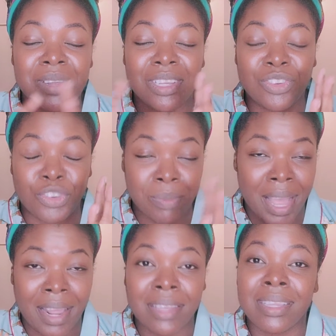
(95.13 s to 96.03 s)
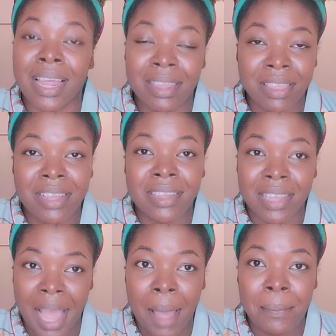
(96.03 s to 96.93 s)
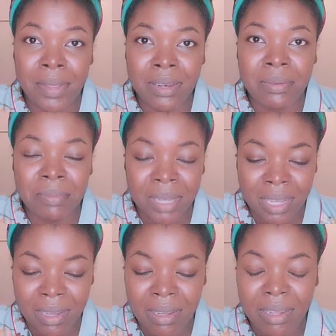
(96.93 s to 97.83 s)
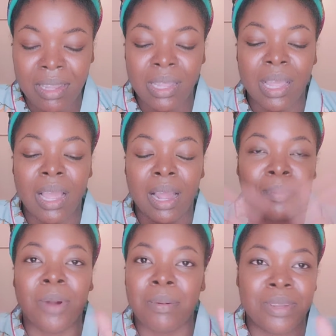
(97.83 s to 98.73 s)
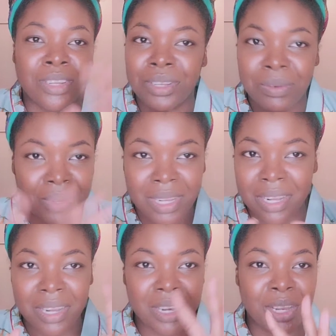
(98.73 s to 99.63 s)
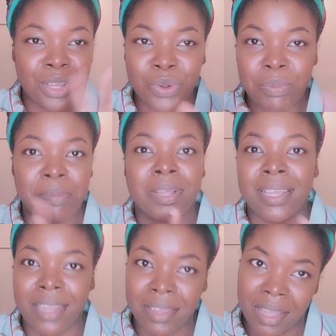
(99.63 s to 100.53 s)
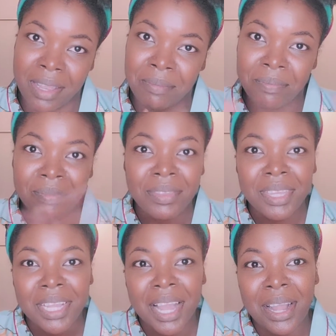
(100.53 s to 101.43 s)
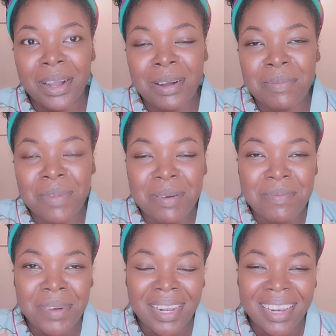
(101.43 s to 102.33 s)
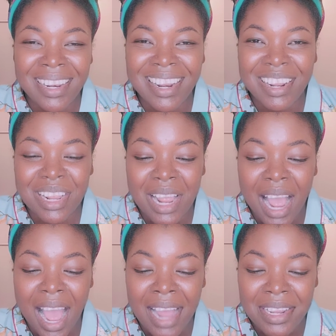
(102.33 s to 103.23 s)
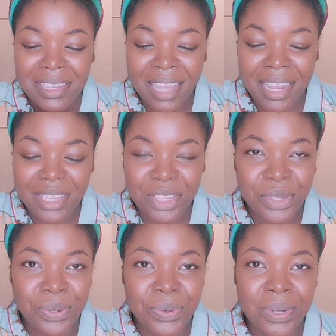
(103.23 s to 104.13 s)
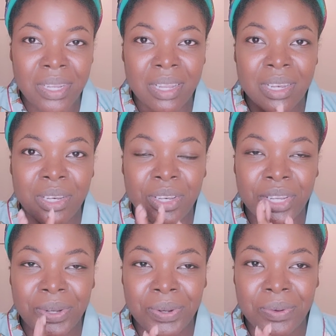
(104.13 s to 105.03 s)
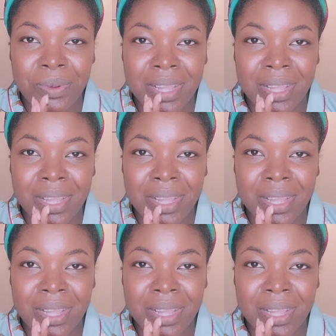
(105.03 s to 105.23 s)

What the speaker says: dramatic. It's a lot of things that happen, but I promise you, you'll be blessed at the end. But I decided to do